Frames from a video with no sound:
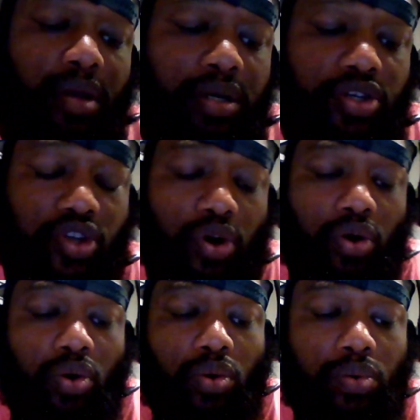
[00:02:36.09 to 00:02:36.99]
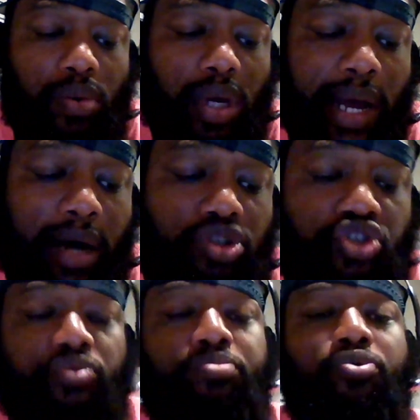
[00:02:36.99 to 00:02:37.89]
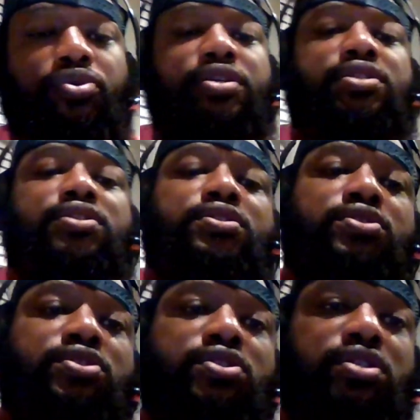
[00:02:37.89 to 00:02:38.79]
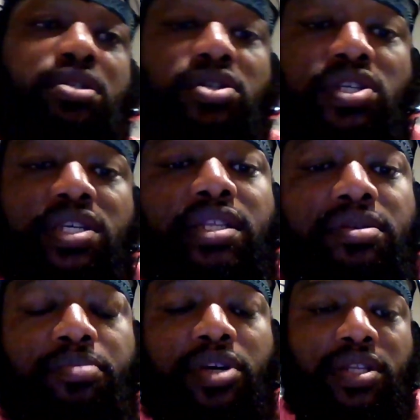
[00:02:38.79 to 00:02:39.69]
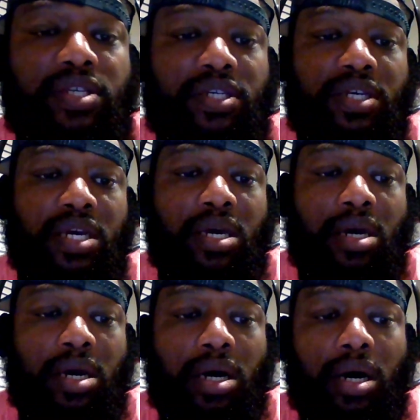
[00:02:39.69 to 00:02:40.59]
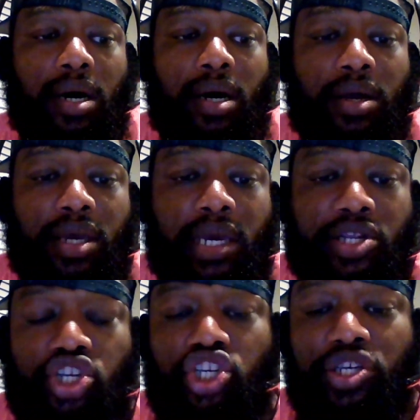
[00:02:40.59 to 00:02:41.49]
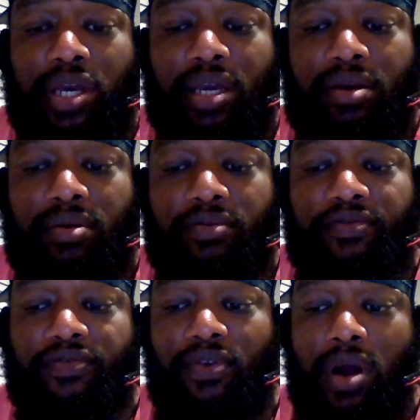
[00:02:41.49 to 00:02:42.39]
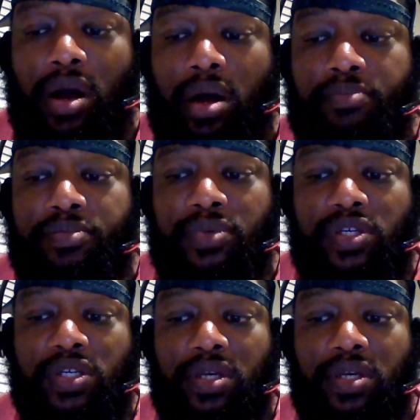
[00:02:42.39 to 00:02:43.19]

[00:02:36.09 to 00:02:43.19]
So, how Drew Brees' sentiments and Jake Fromm's